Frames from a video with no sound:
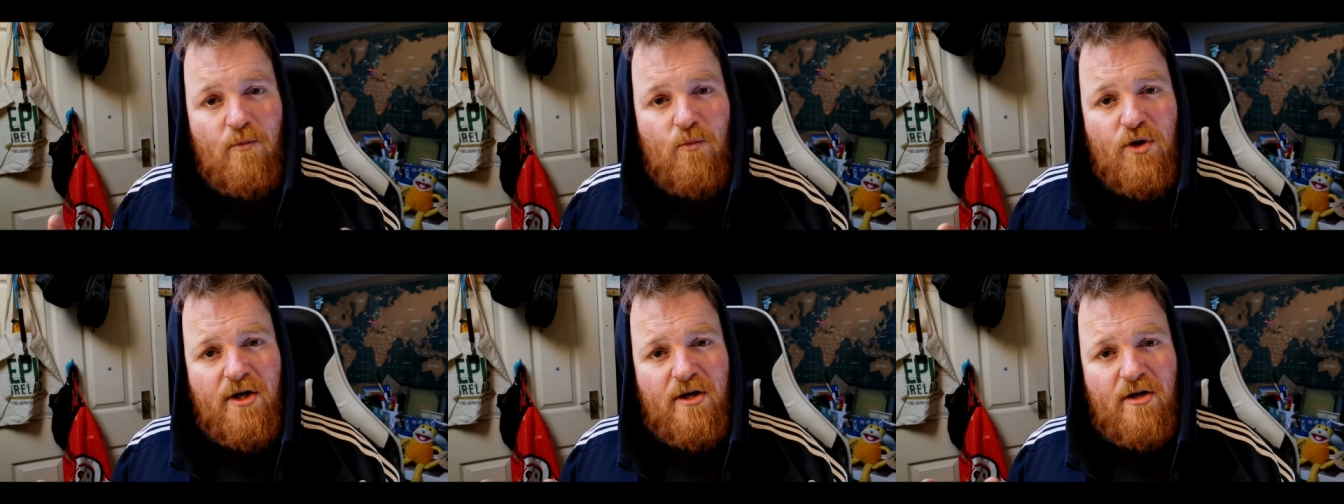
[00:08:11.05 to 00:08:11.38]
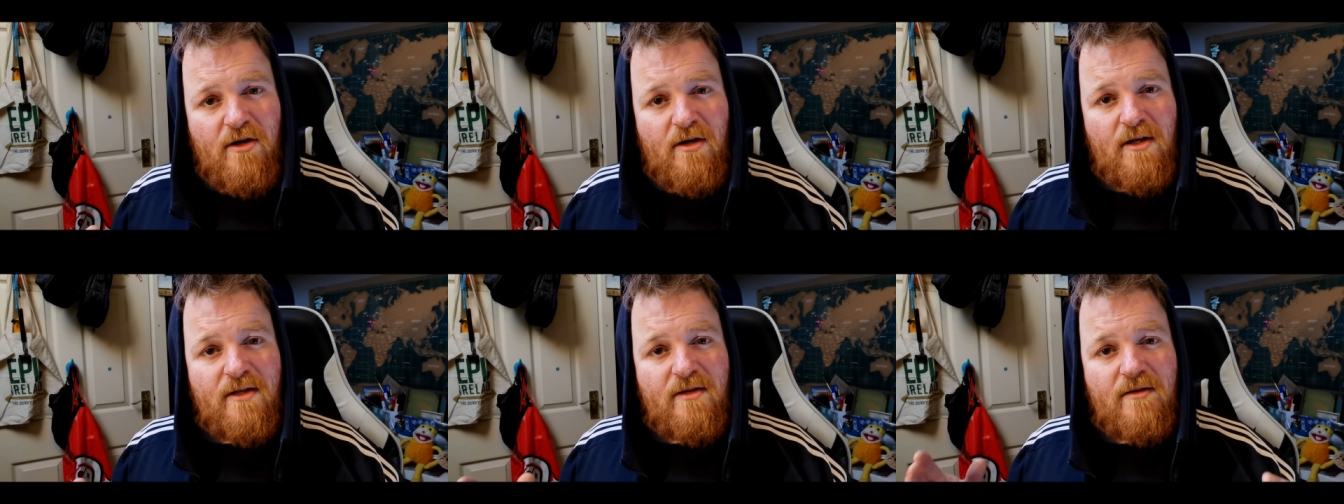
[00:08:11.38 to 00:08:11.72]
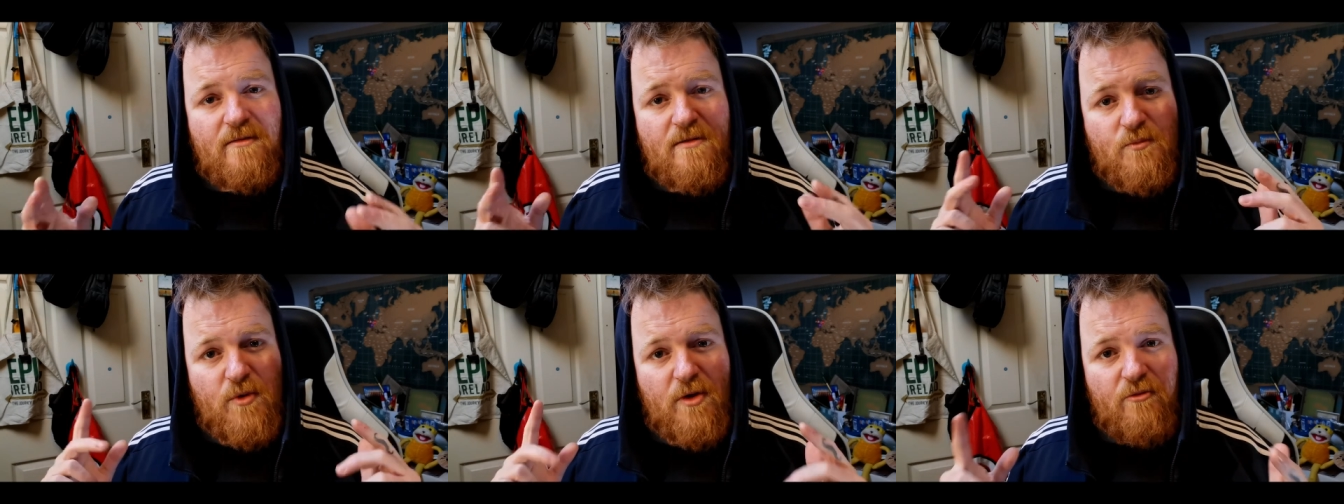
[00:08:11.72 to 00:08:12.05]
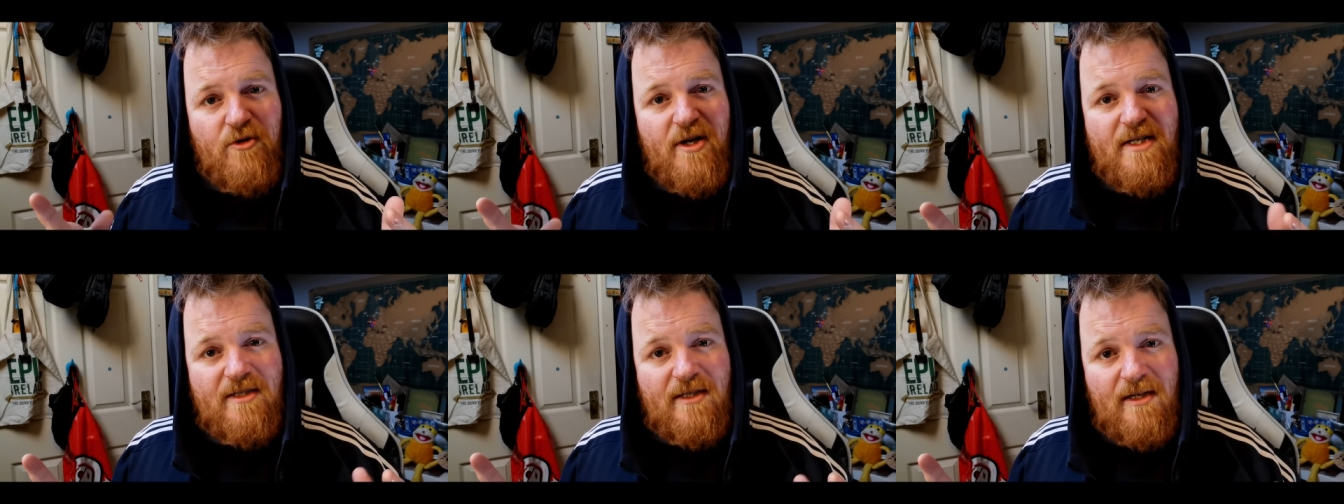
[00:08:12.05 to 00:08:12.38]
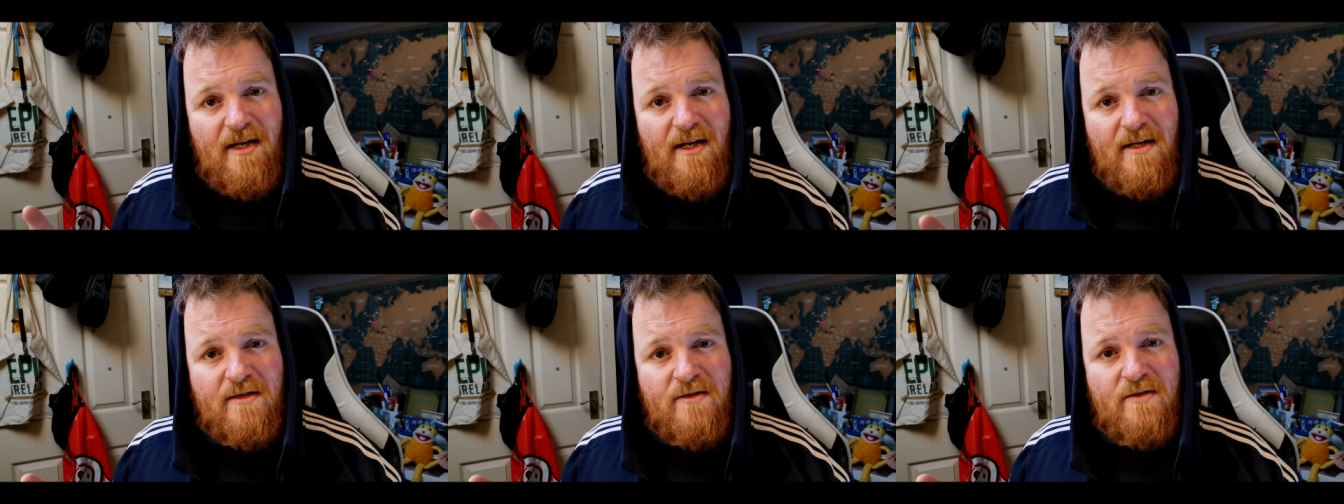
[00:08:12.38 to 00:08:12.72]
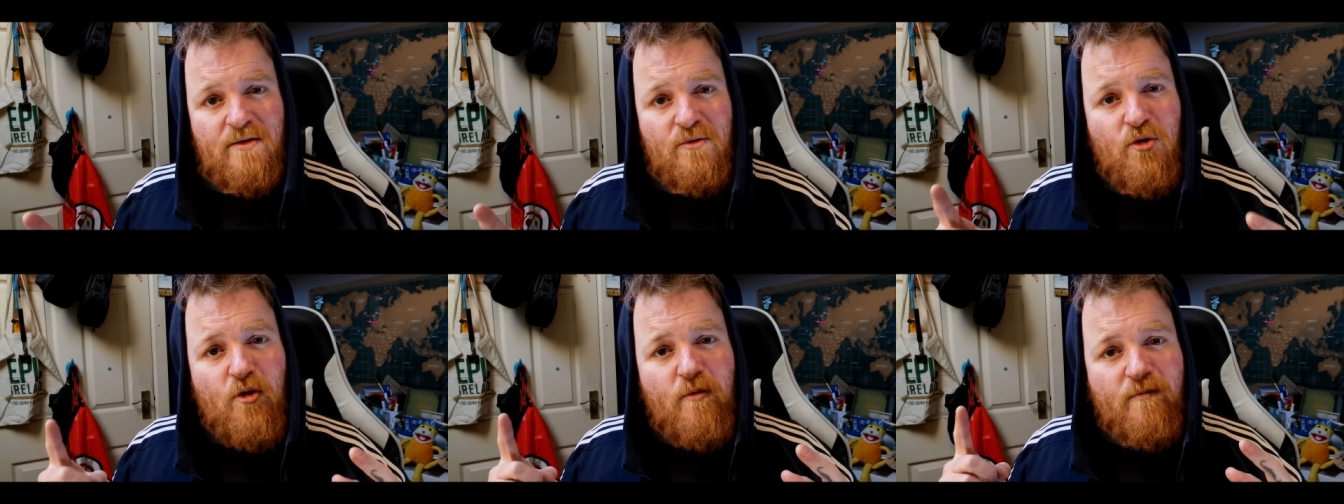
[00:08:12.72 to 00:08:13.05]
And when it all ends, we'll raise a
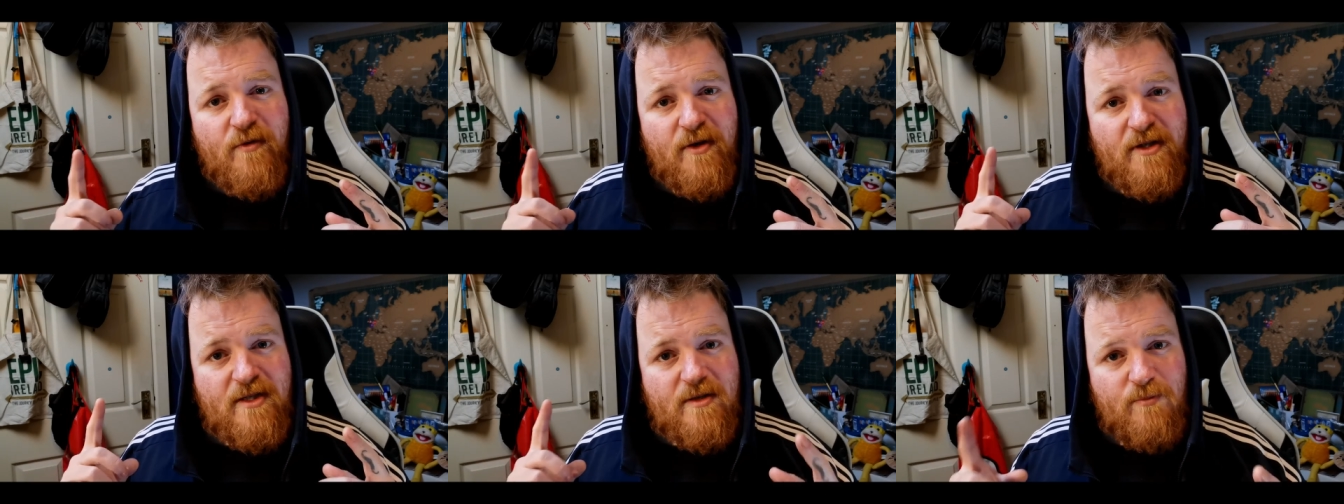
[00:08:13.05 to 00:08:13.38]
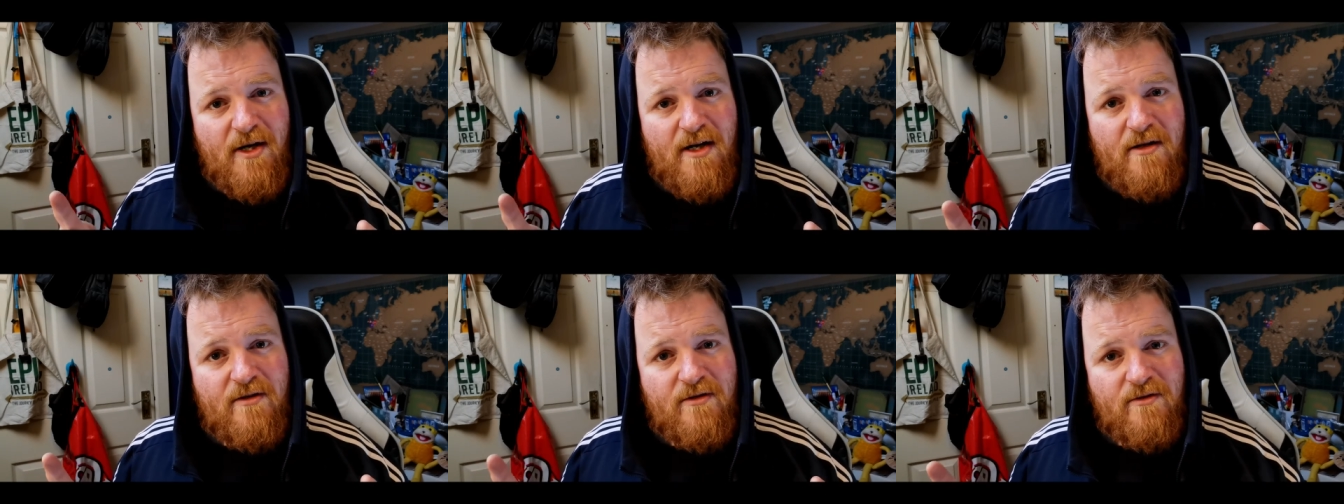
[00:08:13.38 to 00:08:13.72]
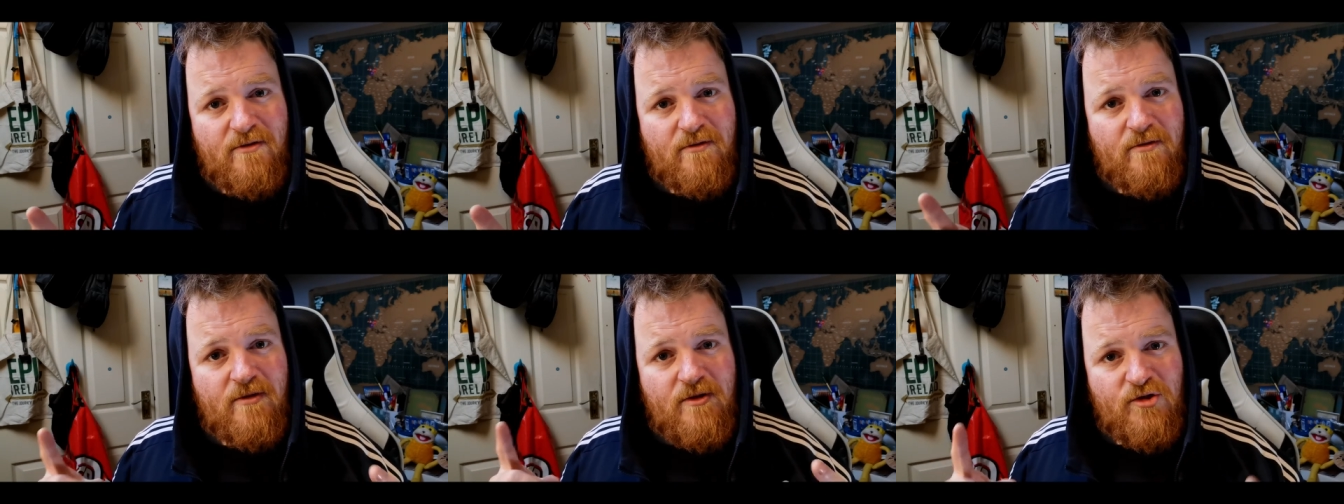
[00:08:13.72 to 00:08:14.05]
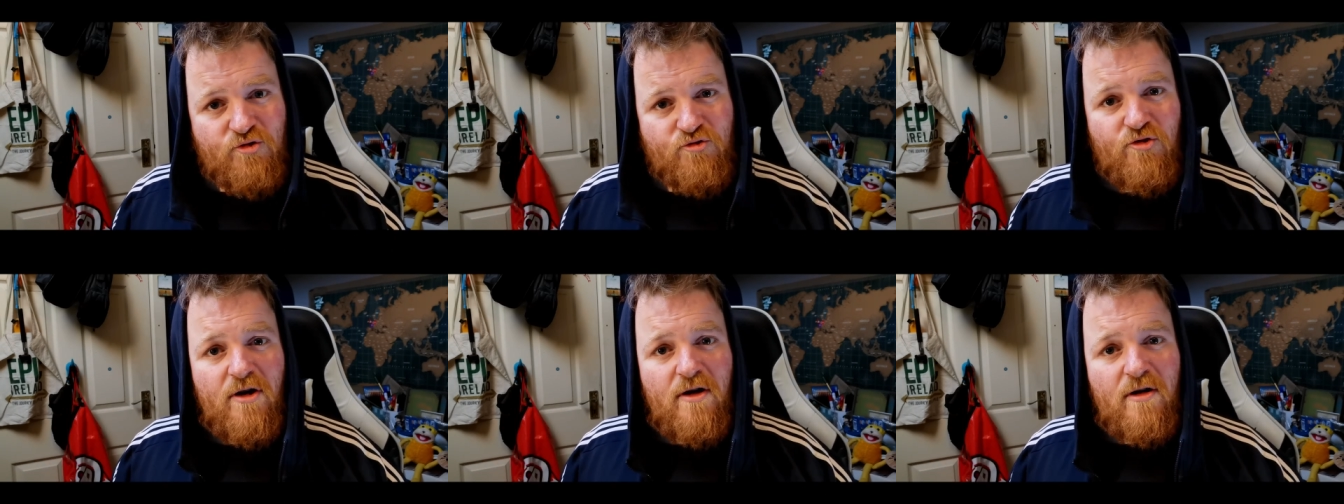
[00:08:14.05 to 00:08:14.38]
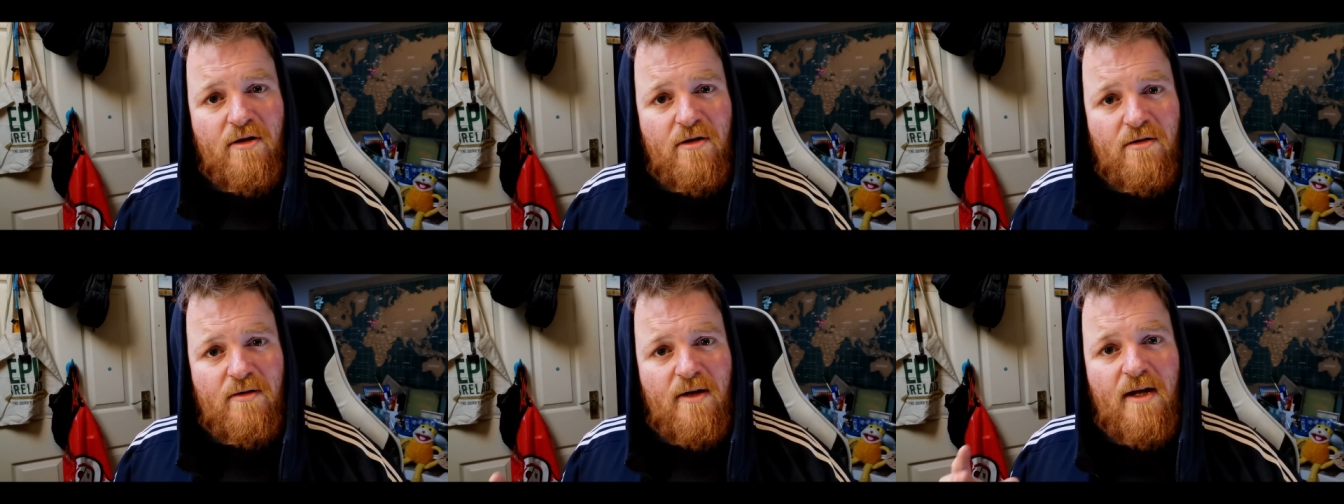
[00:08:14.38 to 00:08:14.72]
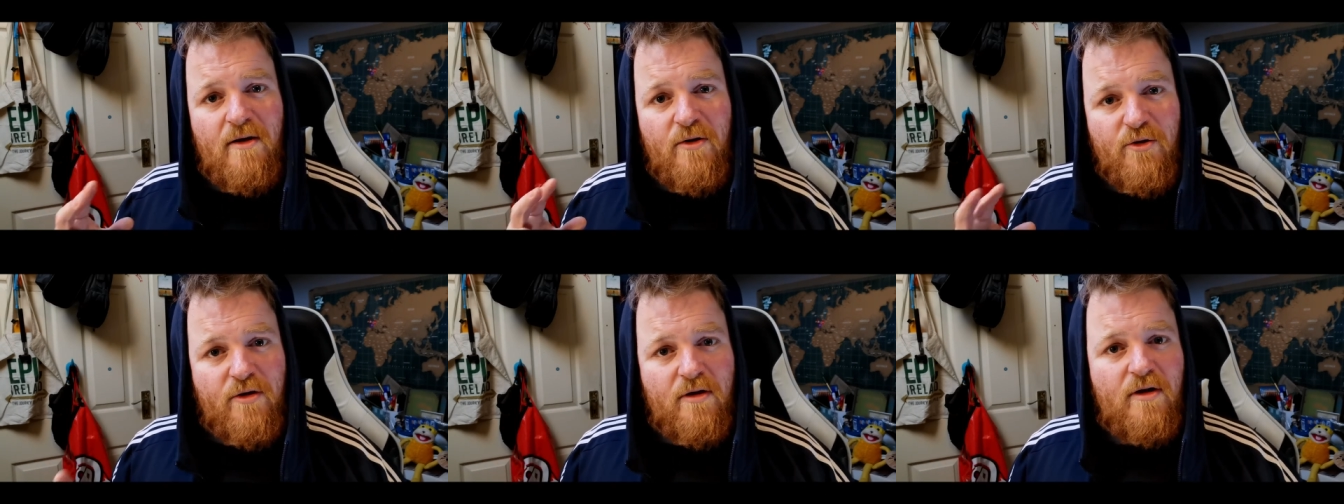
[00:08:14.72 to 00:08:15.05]
glass, hopefully smarter, stronger,
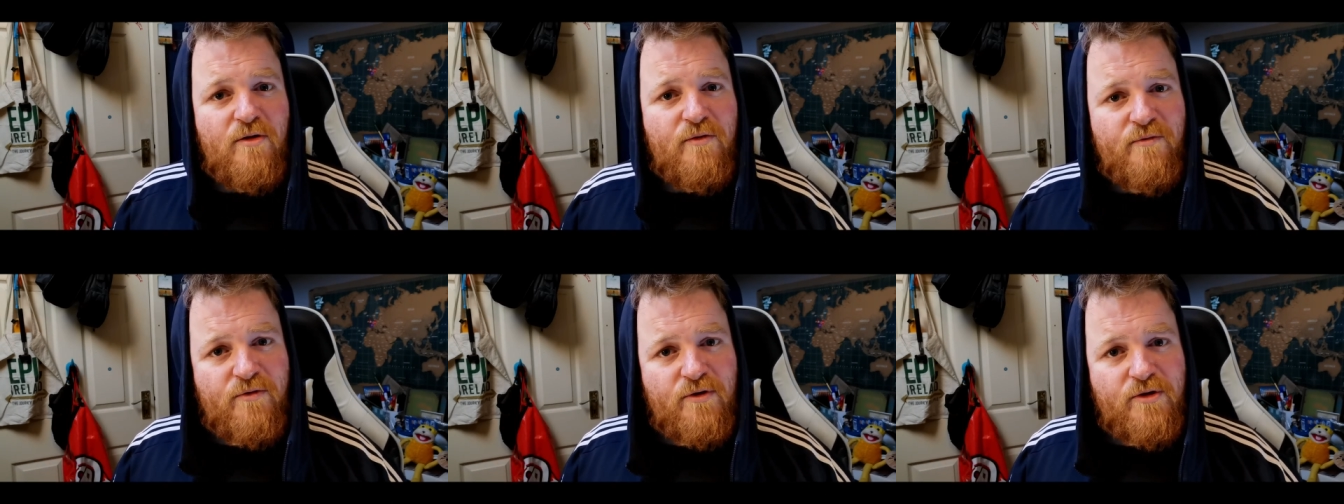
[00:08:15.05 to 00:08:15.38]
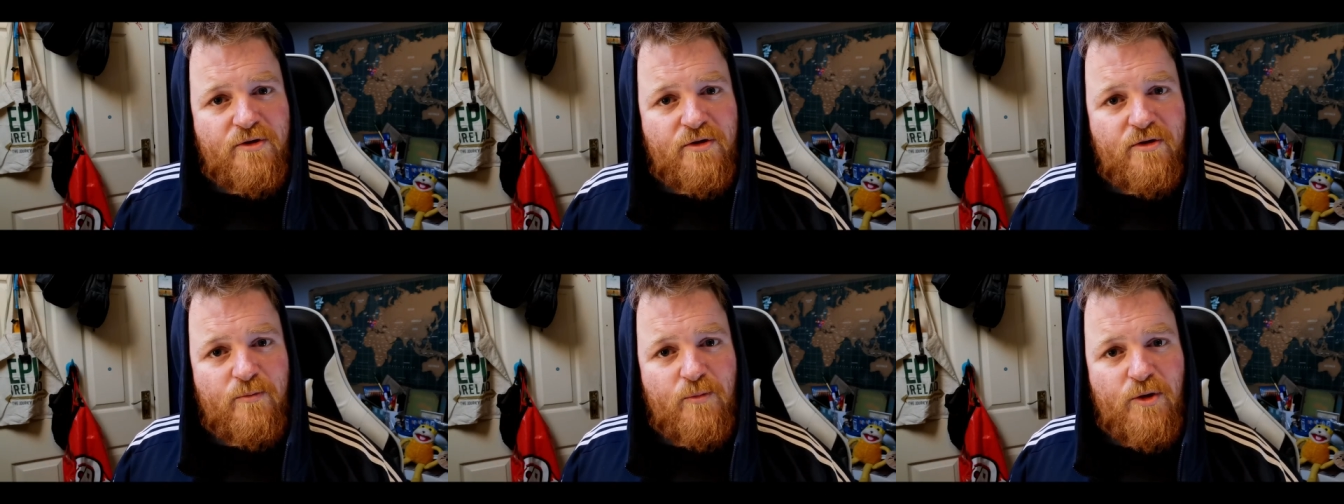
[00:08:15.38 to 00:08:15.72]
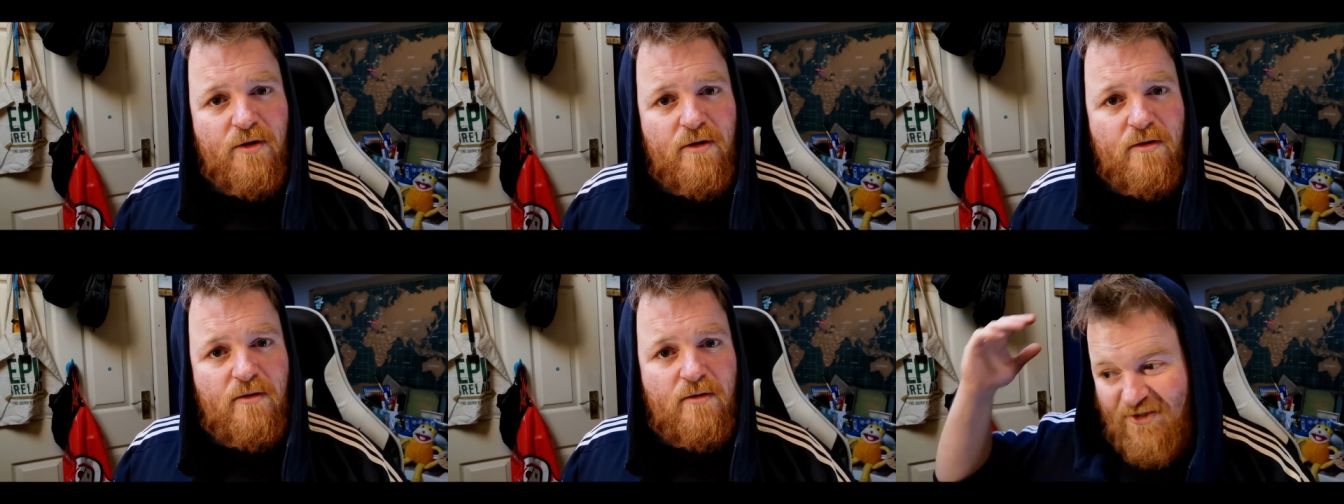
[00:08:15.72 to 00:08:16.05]
and looking out for each other more.